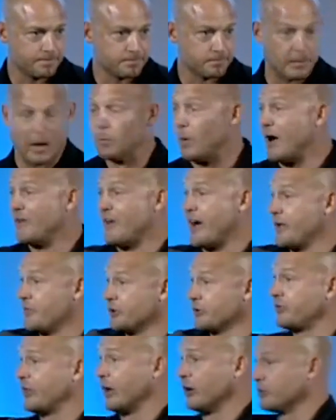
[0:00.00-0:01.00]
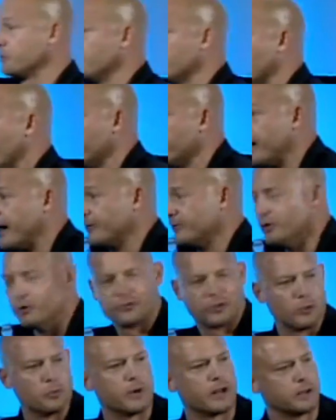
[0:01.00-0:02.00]
My wife Heather tells me all that,
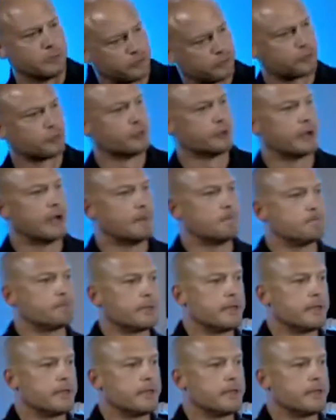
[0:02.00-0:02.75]
usually when I'm screwing up.